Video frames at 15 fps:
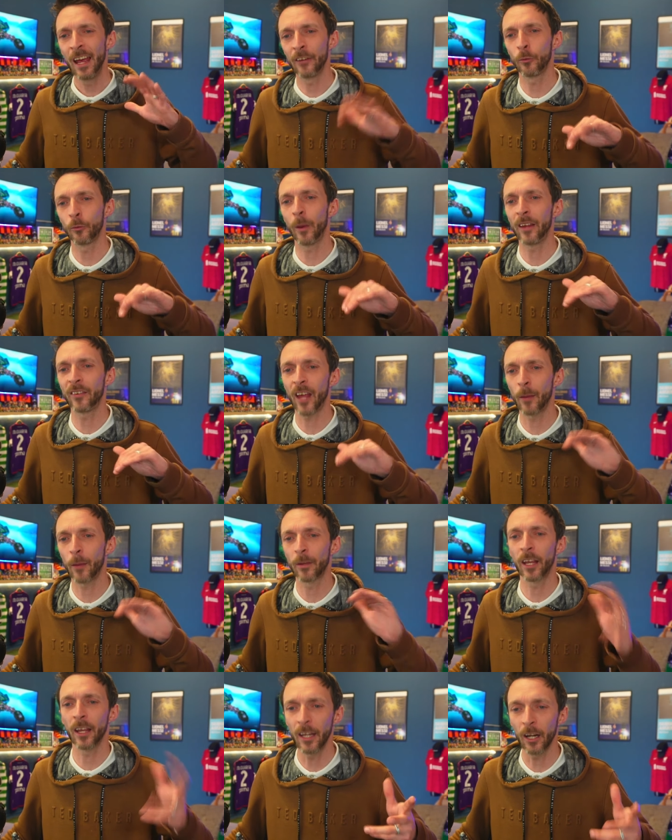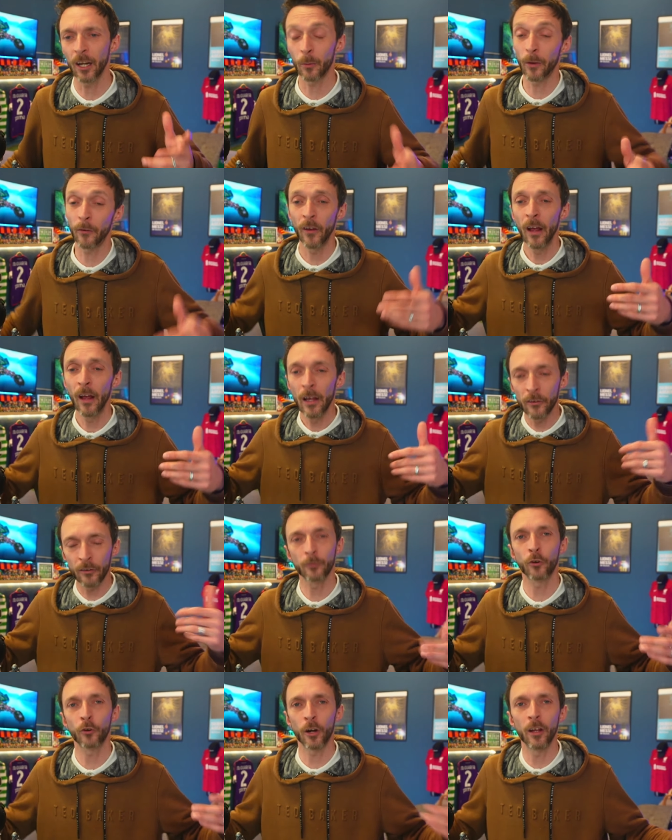his West Ham career with
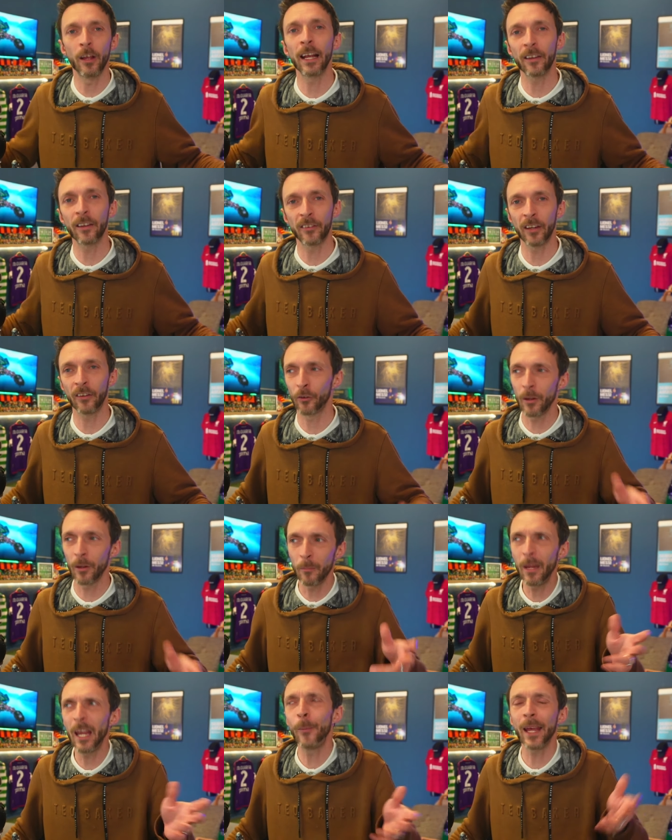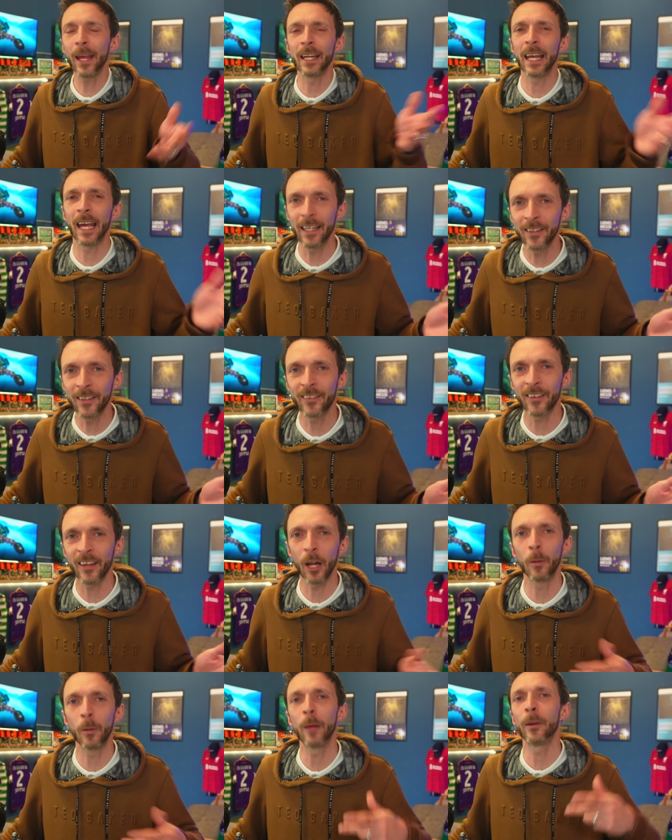some sort of legacy, so that maybe in
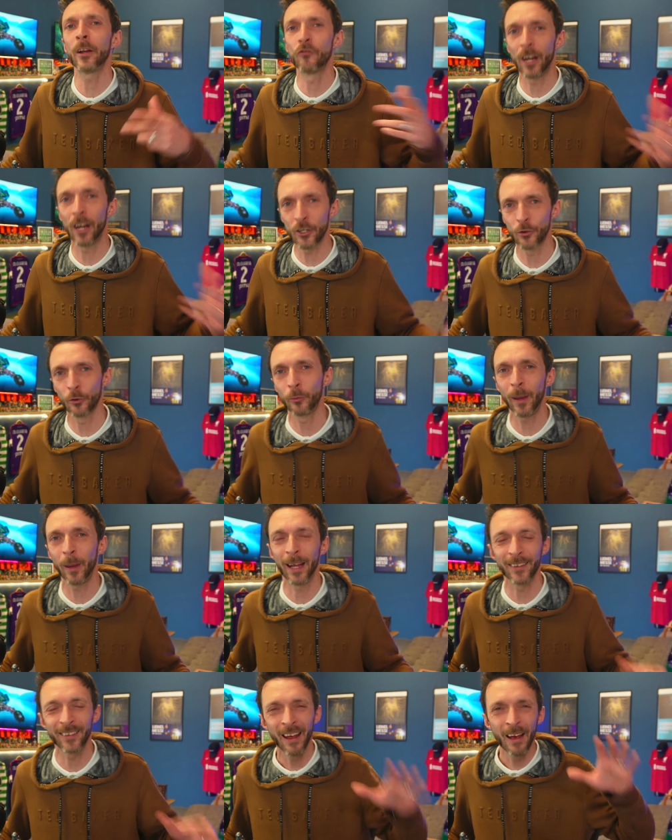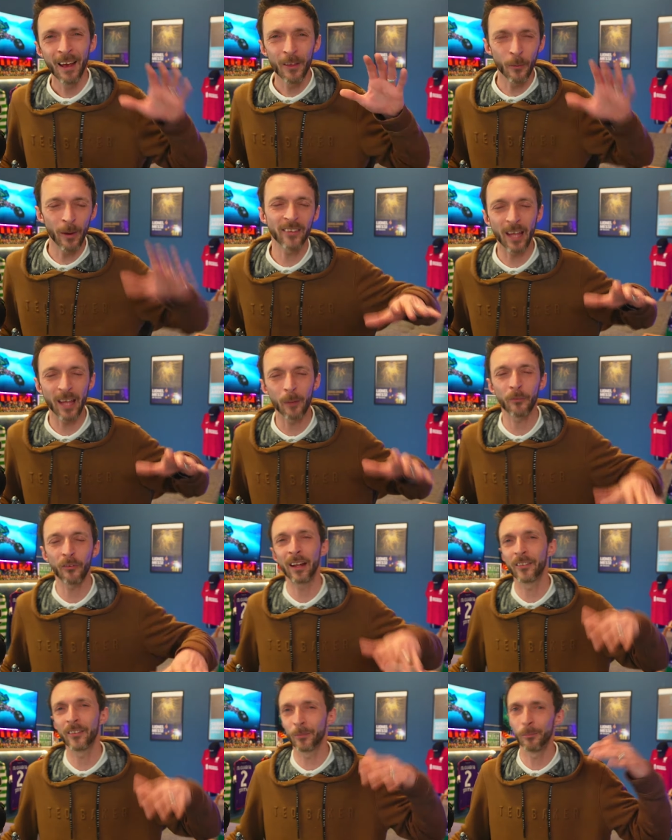hindsight, or maybe in retrospect, the West Ham
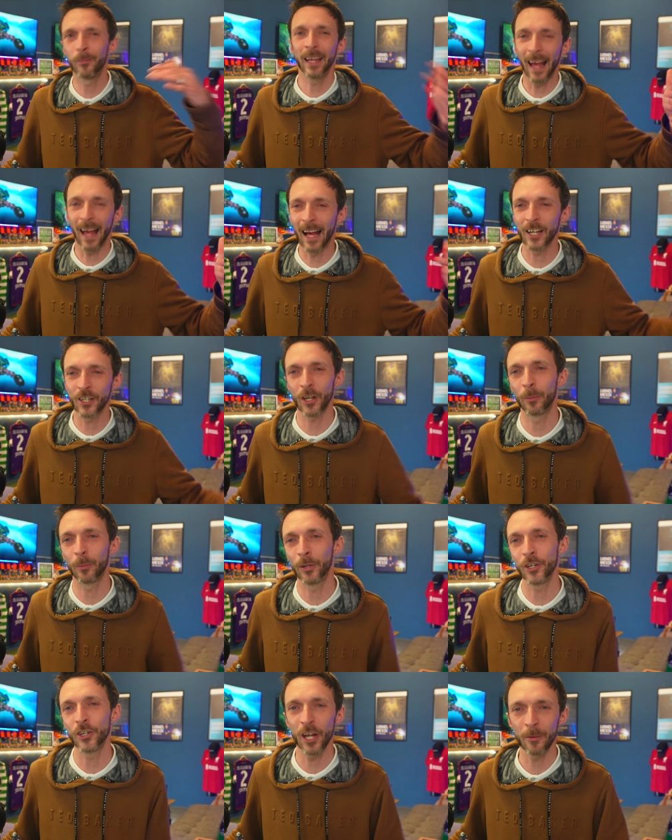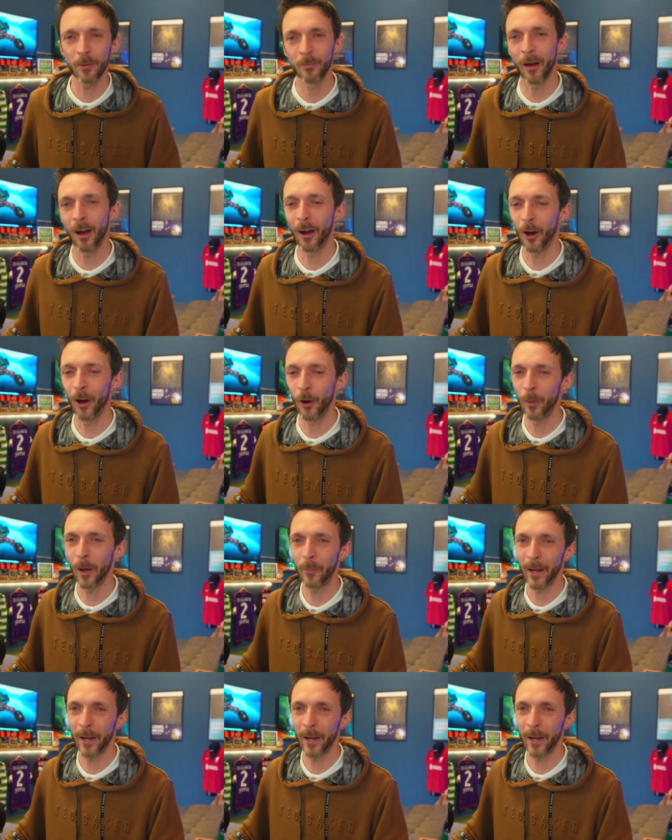fans might actually appreciate him a little bit